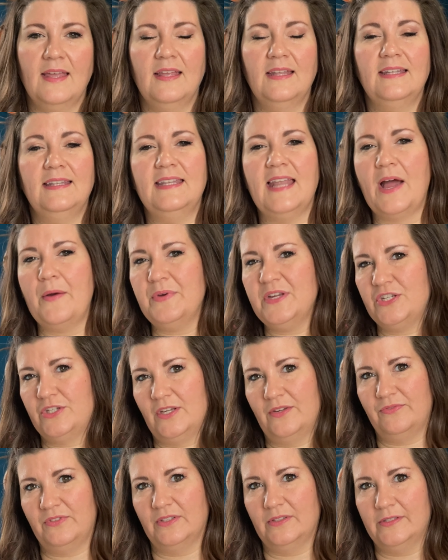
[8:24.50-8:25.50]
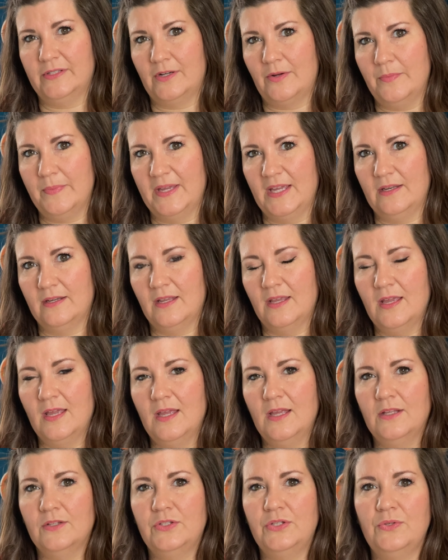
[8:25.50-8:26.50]
Now we shift a little bit
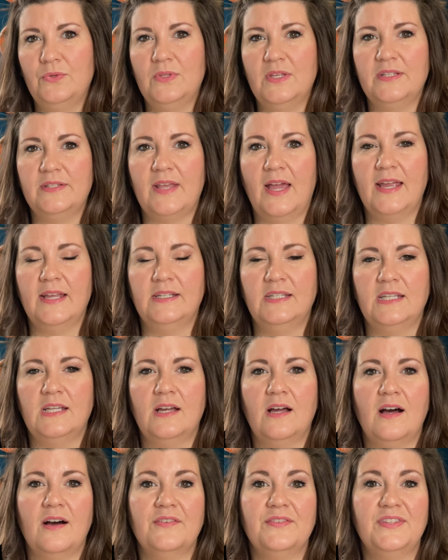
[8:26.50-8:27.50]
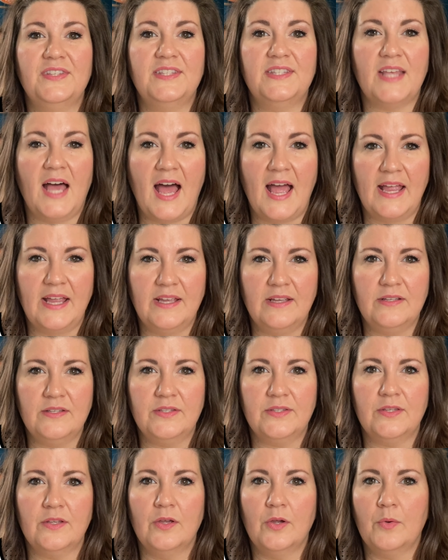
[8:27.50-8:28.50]
to this idea of
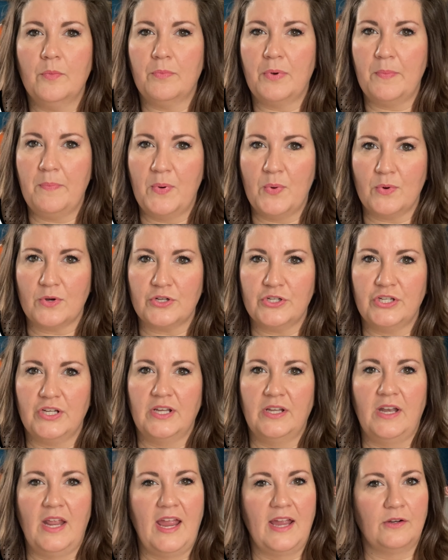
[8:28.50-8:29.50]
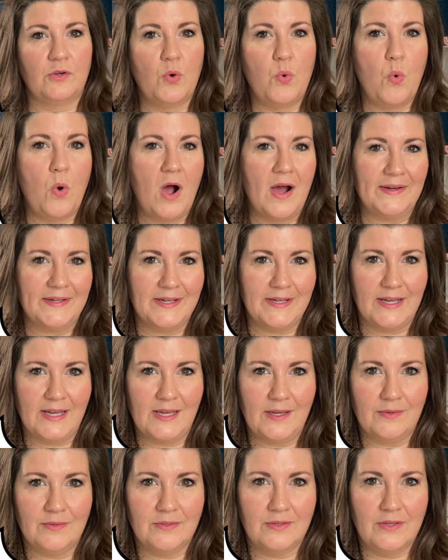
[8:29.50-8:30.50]
size, proportion, and
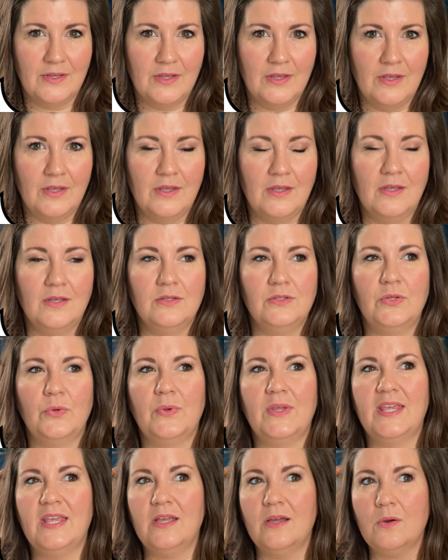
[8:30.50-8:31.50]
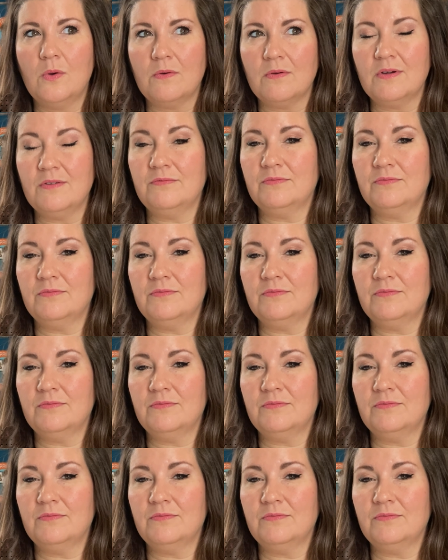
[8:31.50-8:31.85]
quantity. So here we're